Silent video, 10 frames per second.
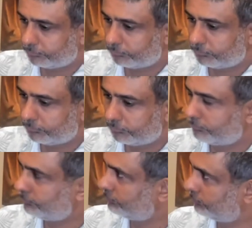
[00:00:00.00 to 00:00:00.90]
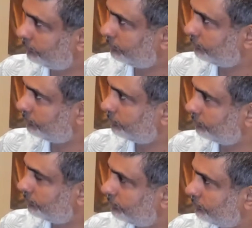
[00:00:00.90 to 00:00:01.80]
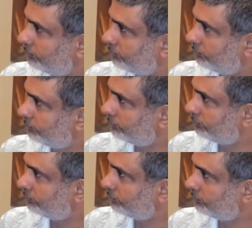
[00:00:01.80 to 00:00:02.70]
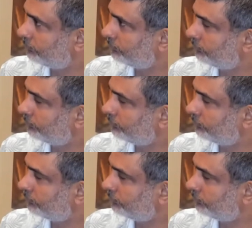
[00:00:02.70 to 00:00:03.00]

[no speech]